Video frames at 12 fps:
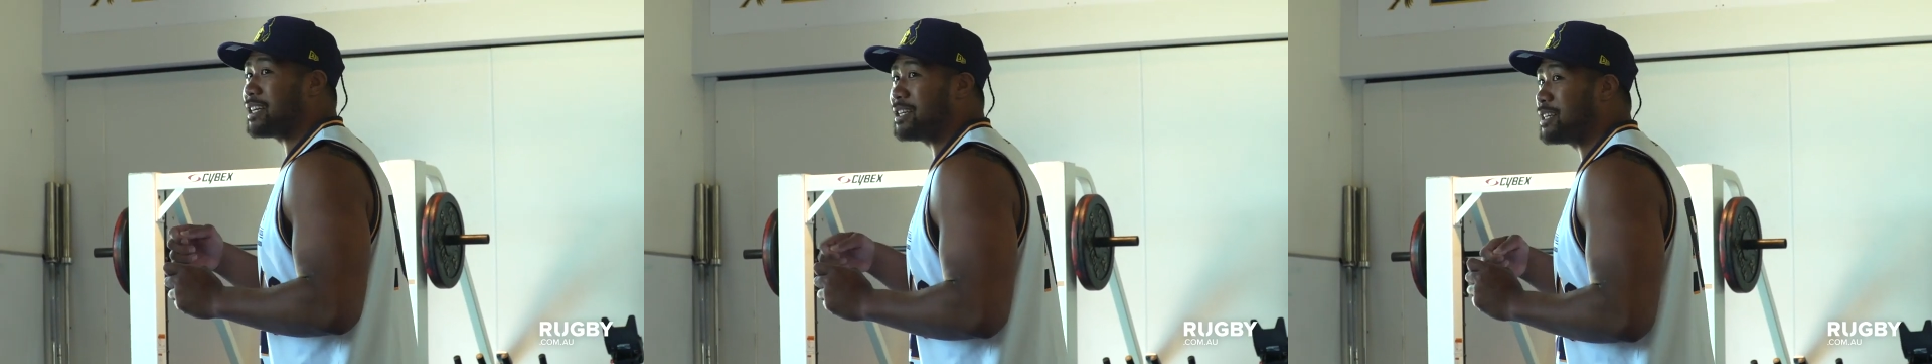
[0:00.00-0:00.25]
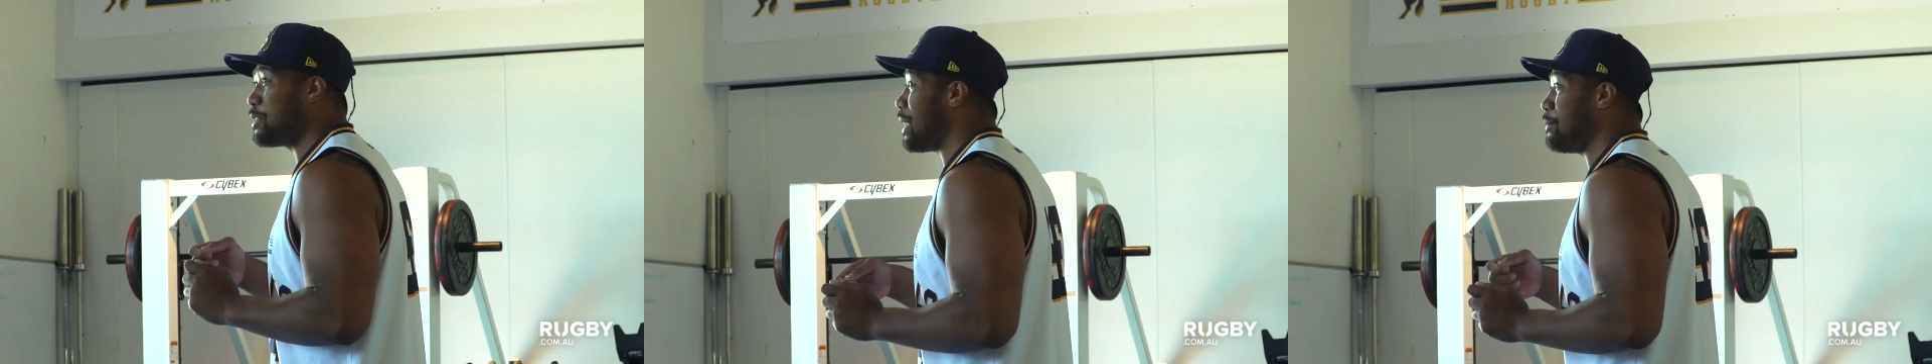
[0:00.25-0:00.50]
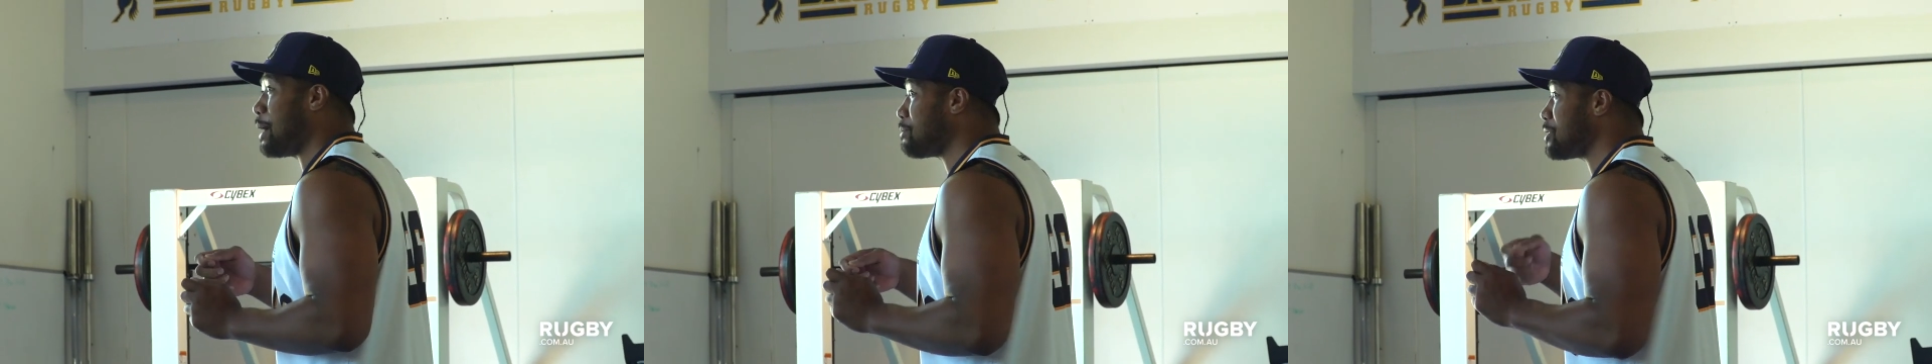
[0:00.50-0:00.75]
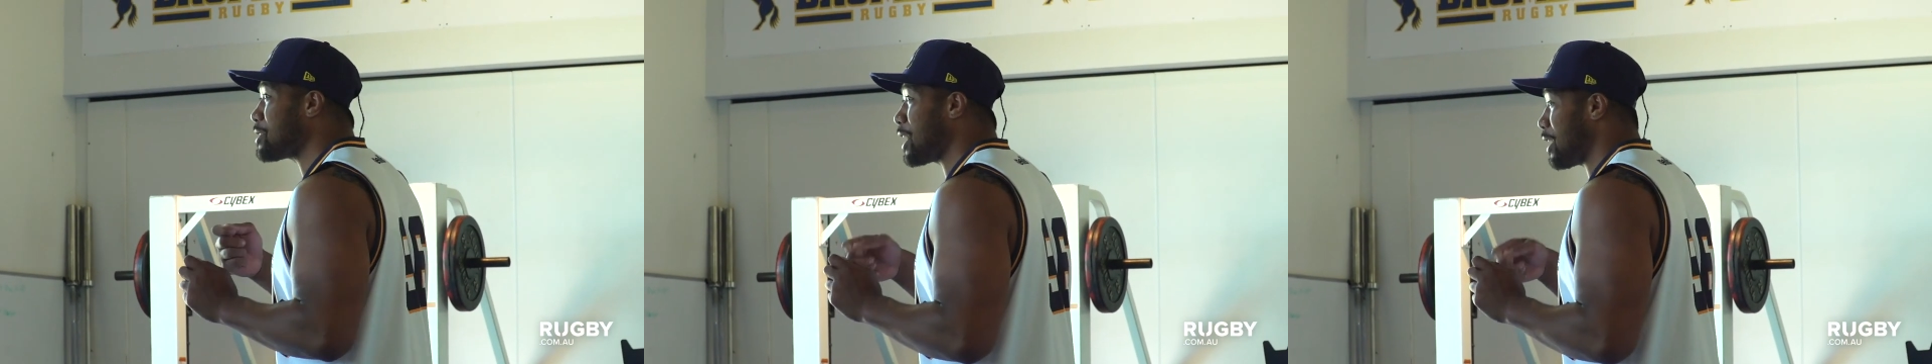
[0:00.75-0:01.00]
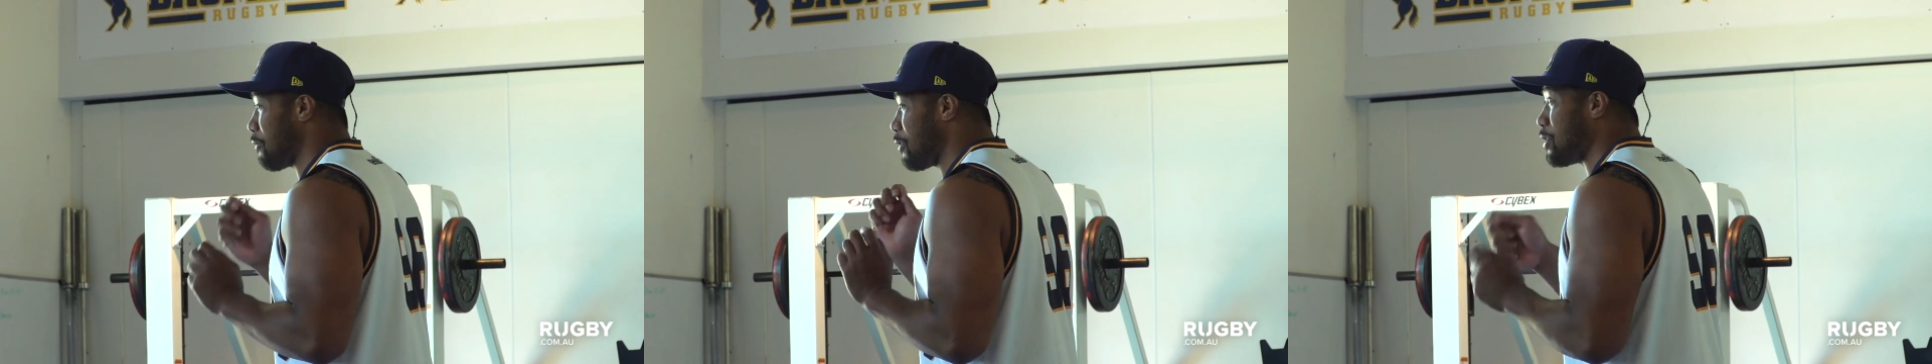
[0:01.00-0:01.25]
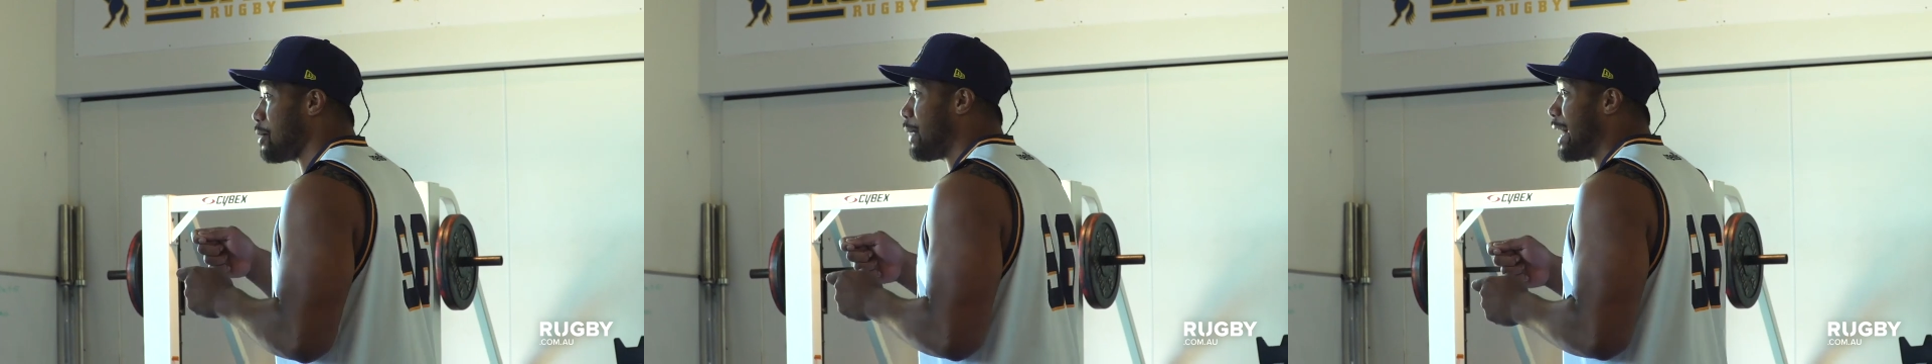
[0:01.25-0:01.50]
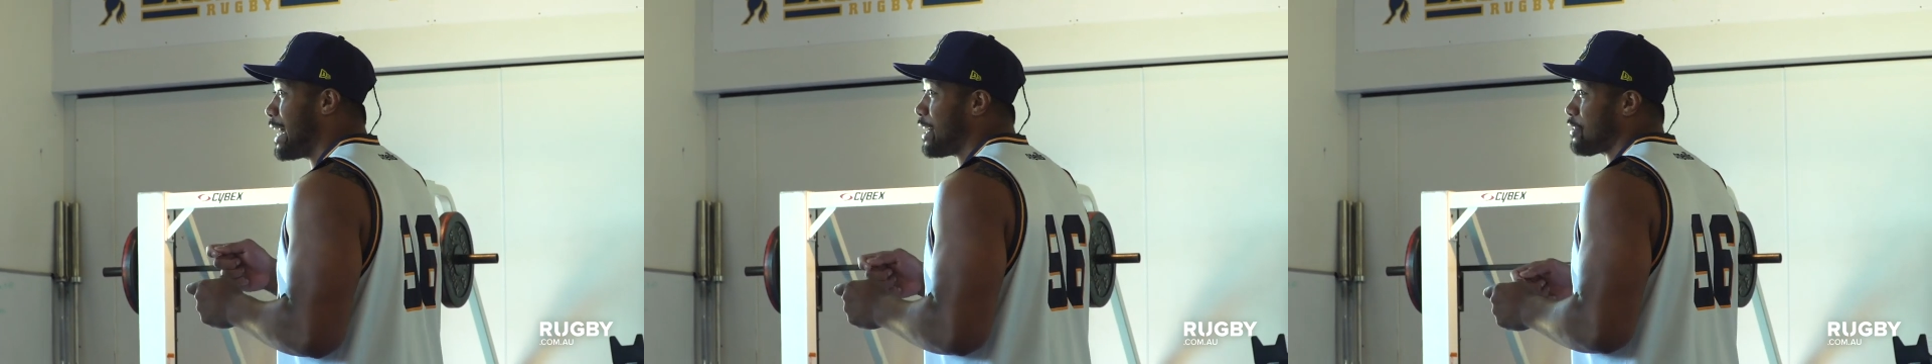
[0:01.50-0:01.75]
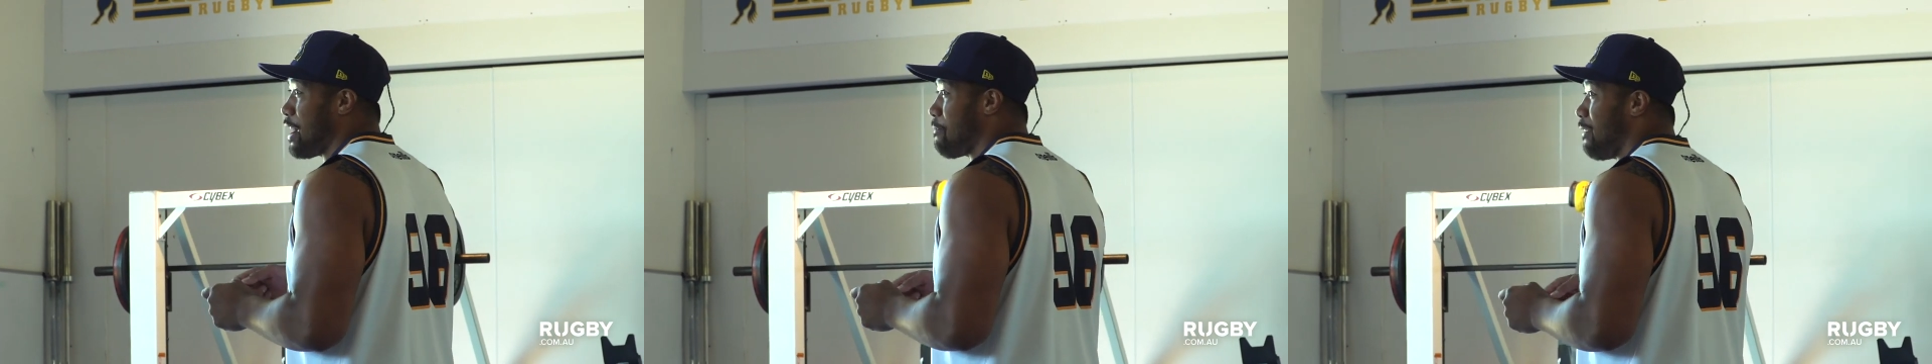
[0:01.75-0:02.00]
Every year, is just you know,
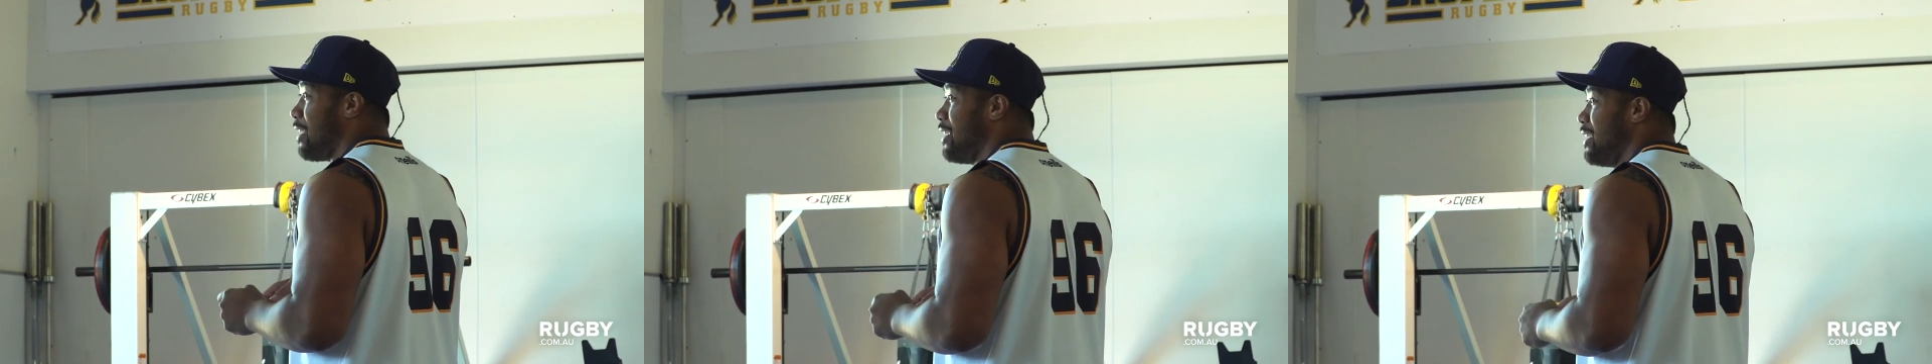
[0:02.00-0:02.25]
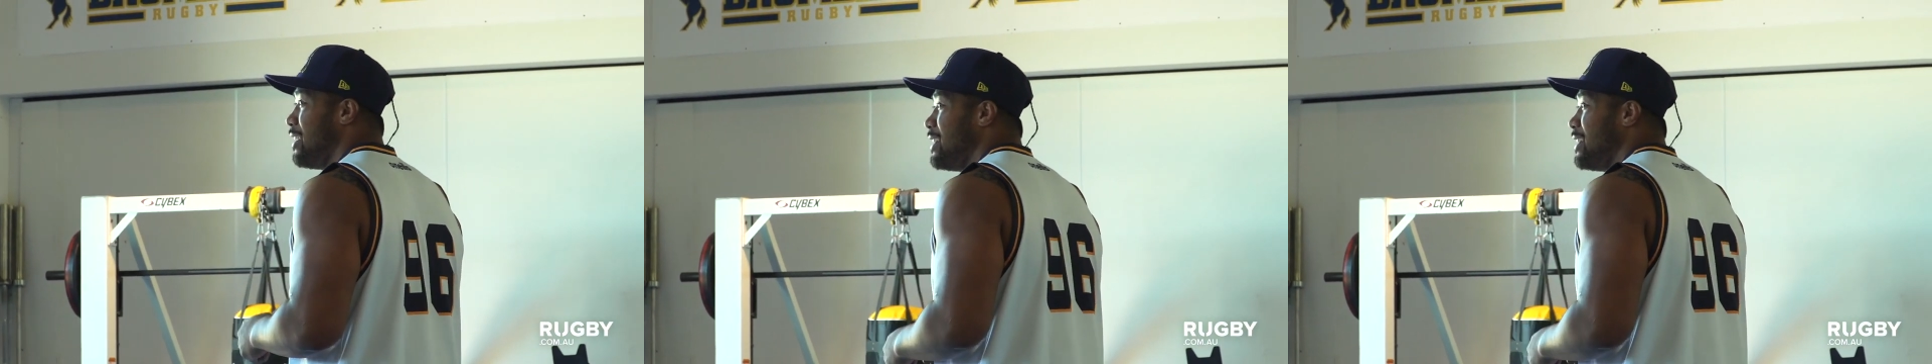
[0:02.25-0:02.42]
you're hungry and